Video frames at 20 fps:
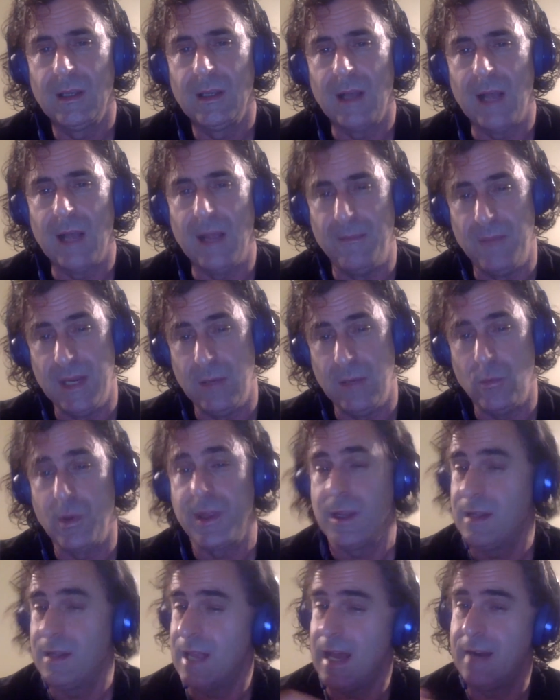I meet
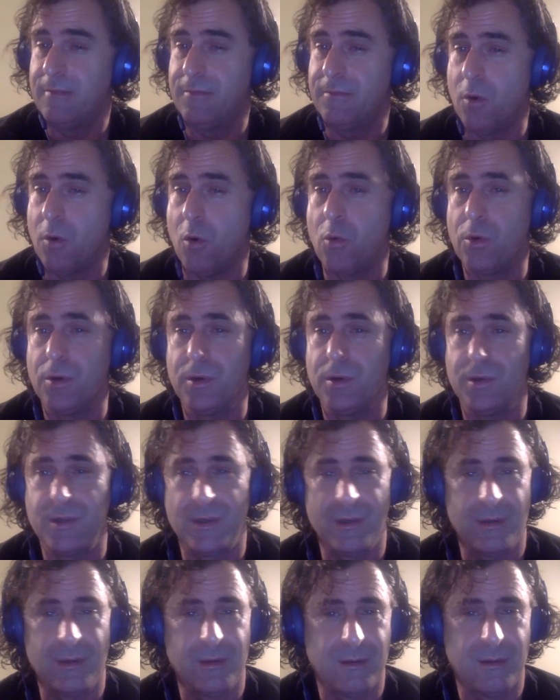with a lot of
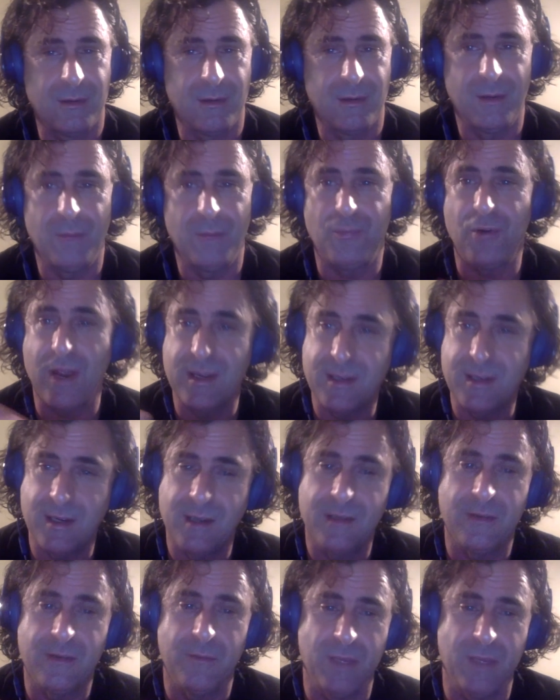owners and
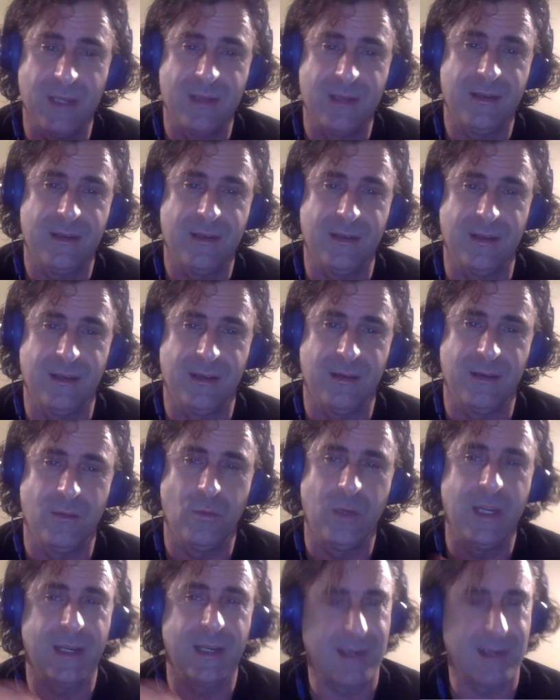presidents of businesses, and
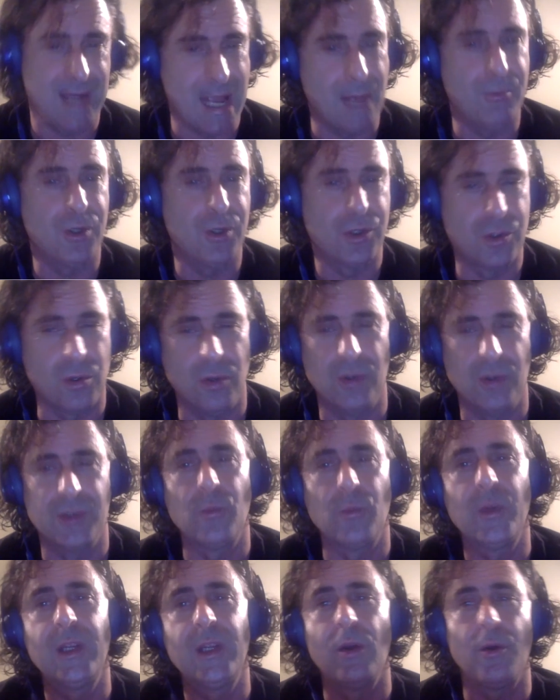we establish goals,
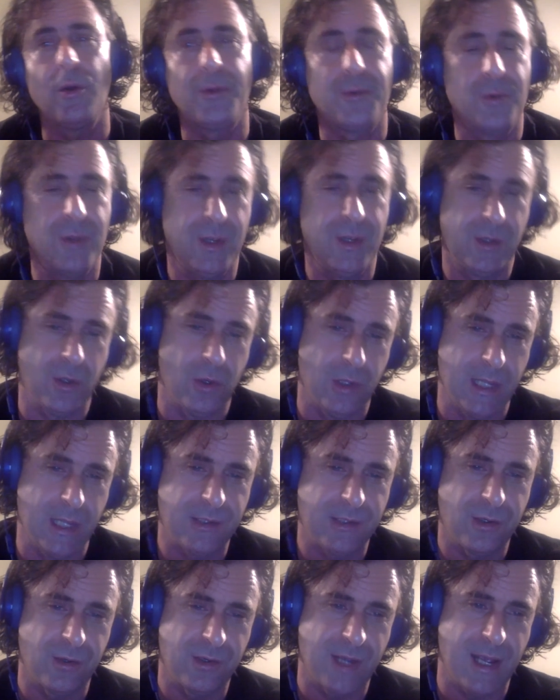and we go through this whole
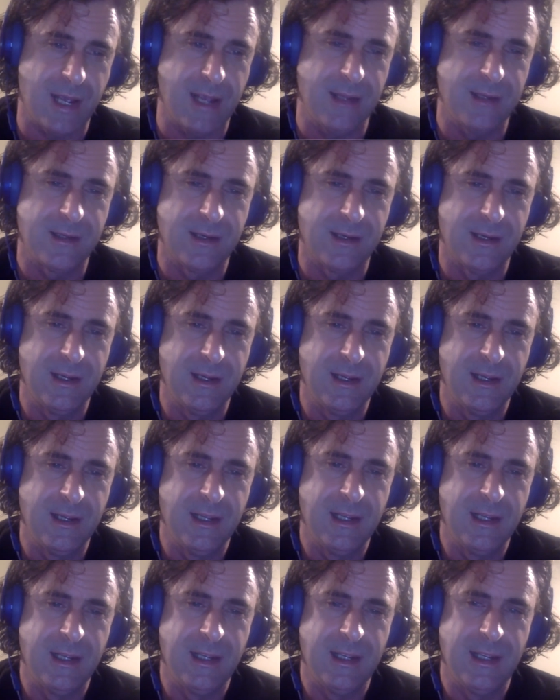exercise.
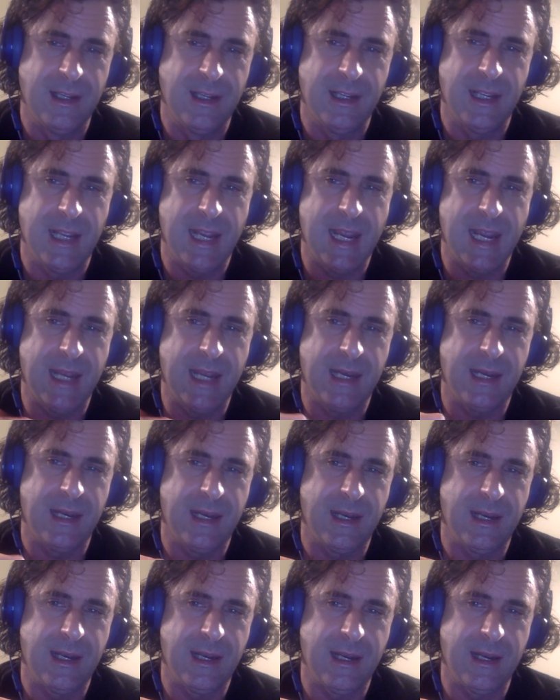And
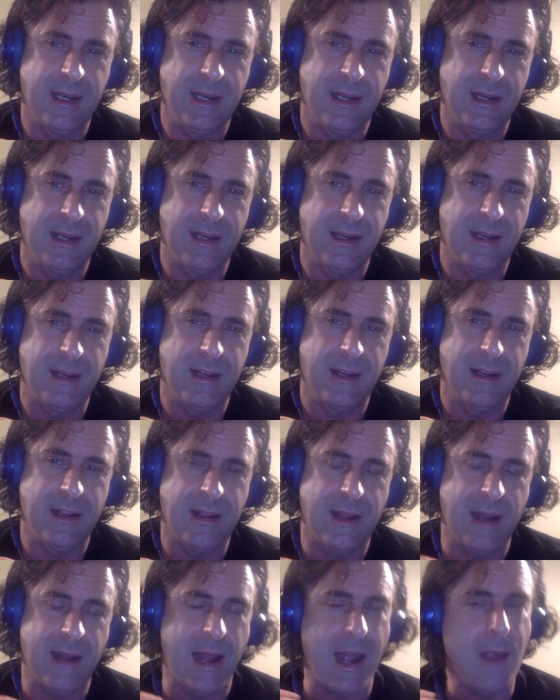
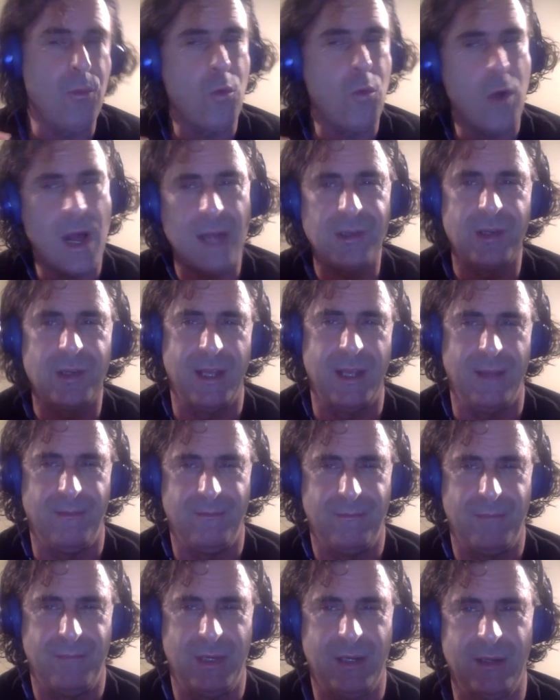I watch them
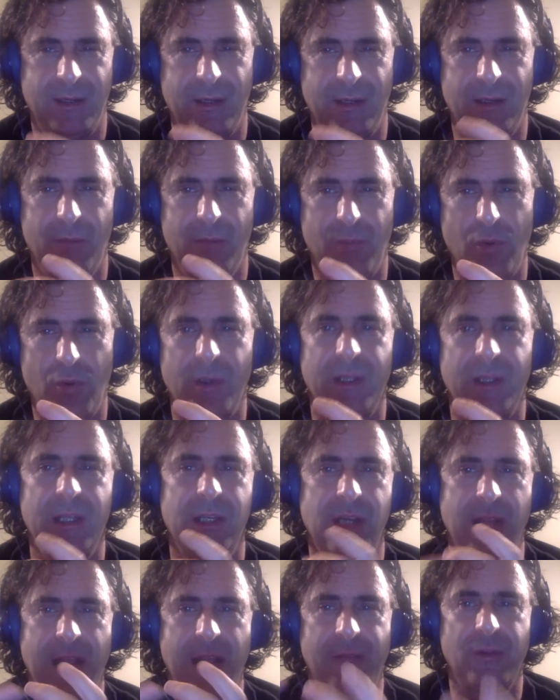because it's important
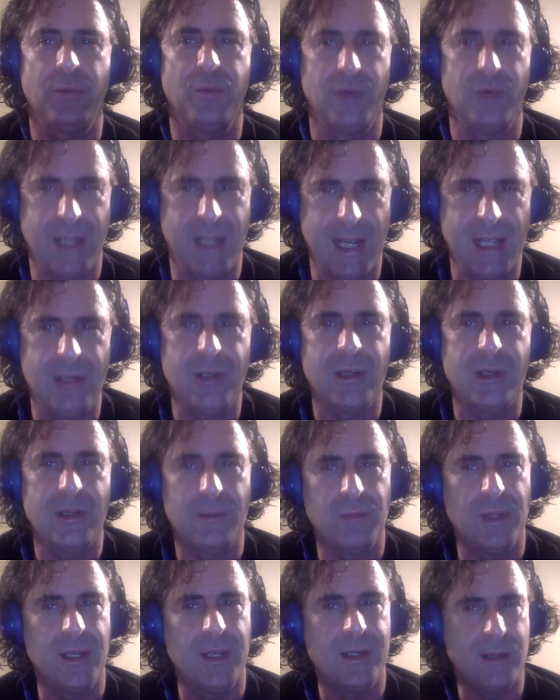that you have to put gauges in
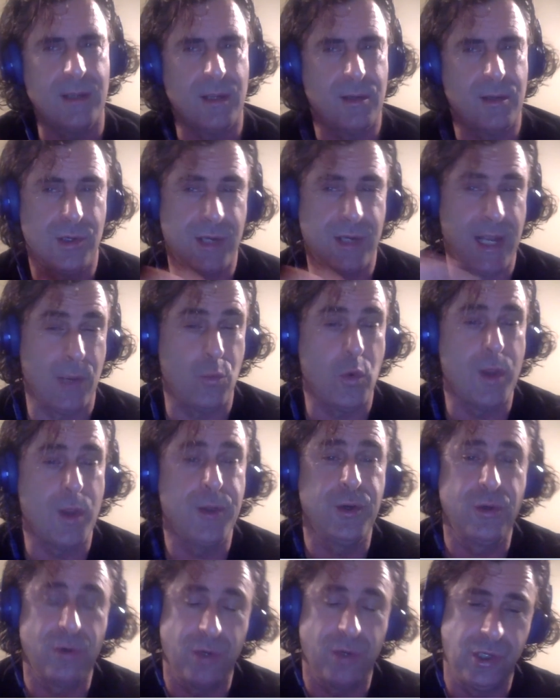place and understand
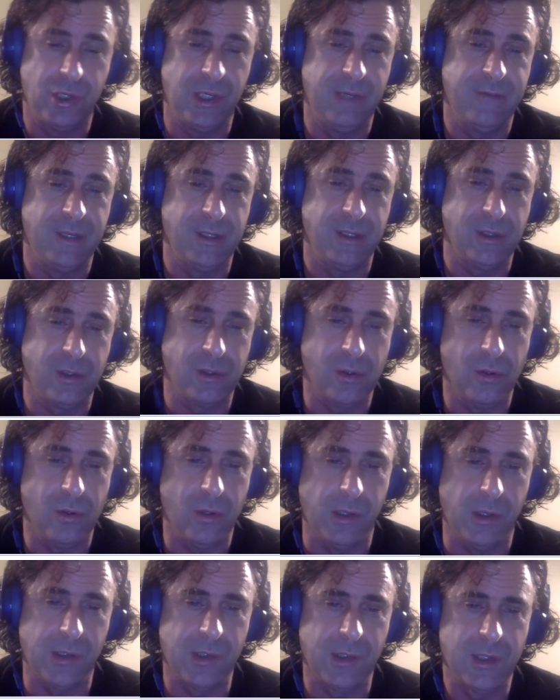whether you're achieving your
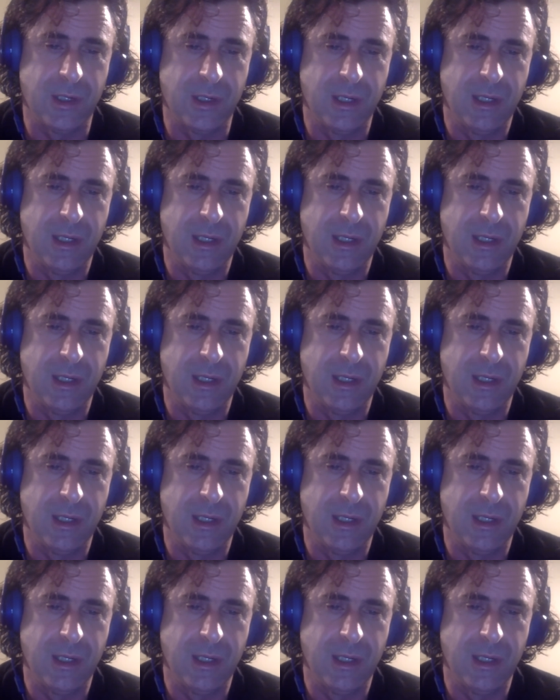goals.